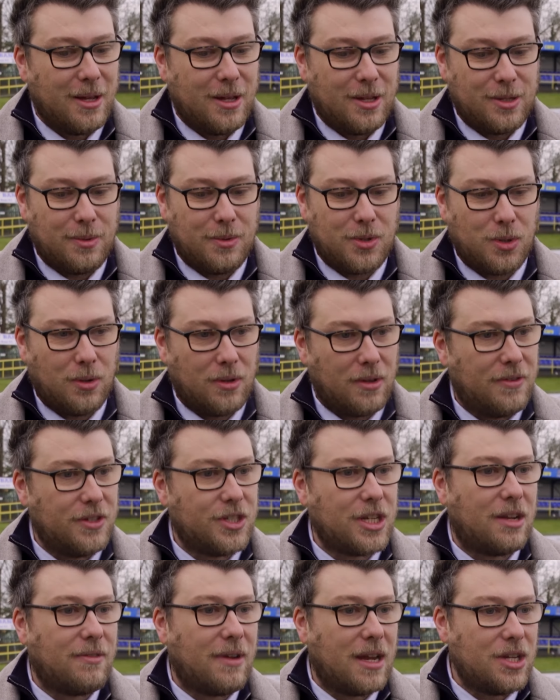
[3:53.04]
to ensure that for
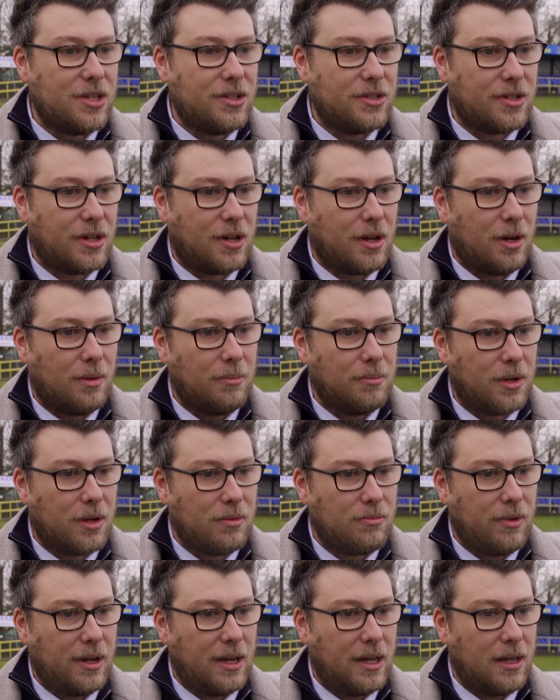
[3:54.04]
generations to come
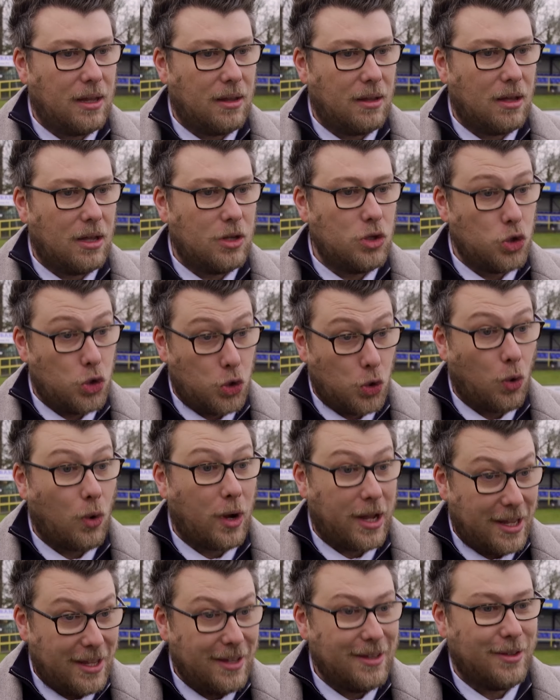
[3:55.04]
can really
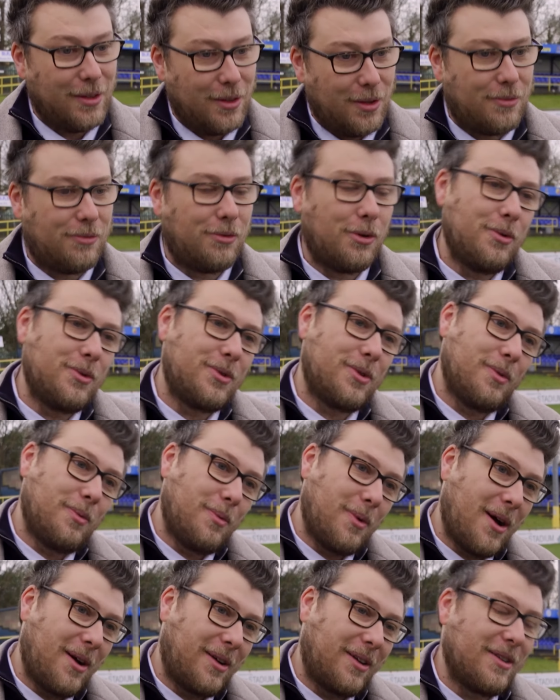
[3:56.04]
enjoy the fruits of the
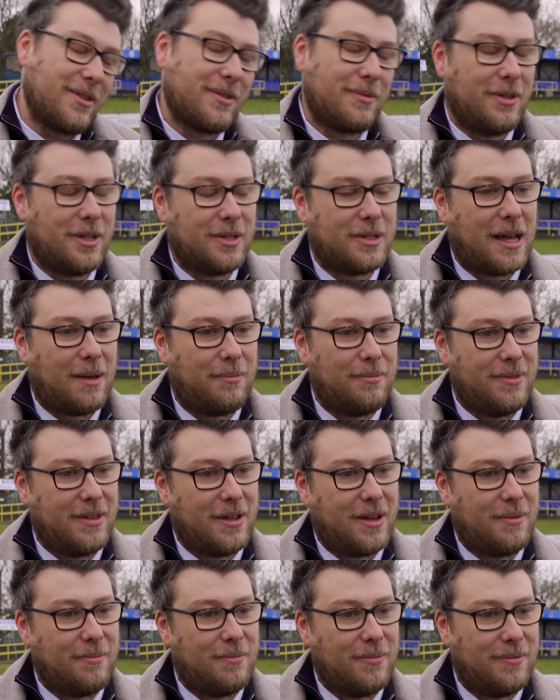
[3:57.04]
work that's happened
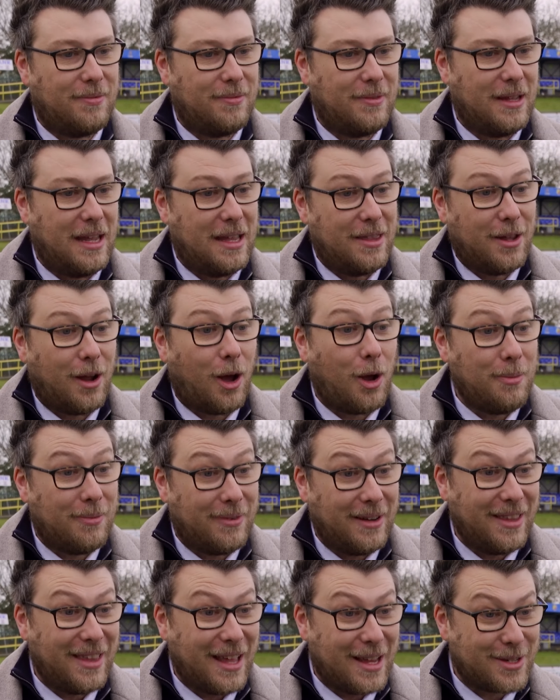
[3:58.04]

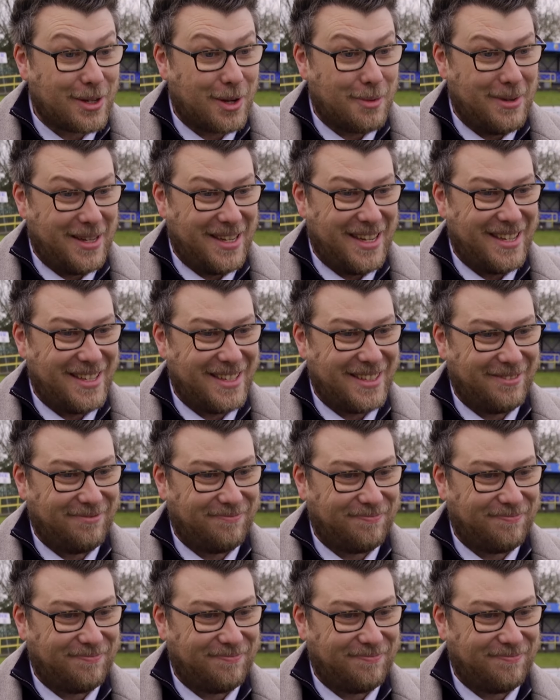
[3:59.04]
hopefully in the next coming years.